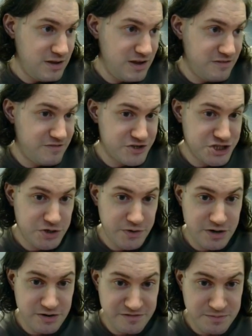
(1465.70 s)
even
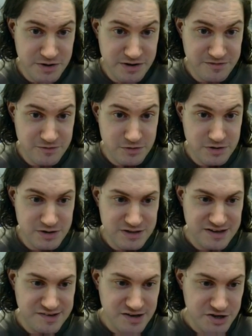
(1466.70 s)
generate enough money for
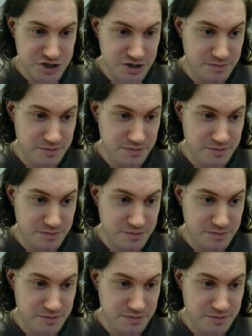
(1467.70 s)
class action.